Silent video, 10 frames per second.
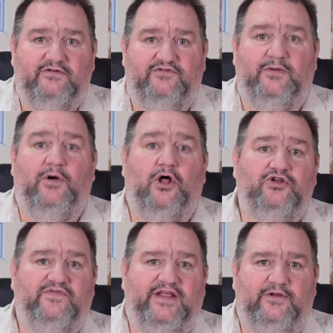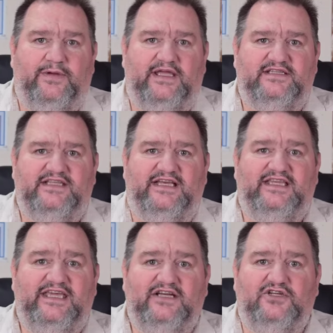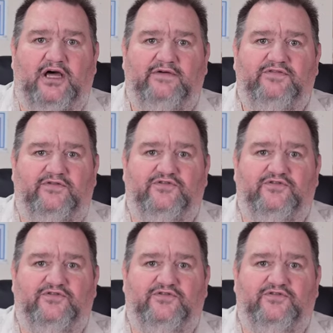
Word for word: from ultraviolet rays that kicked off the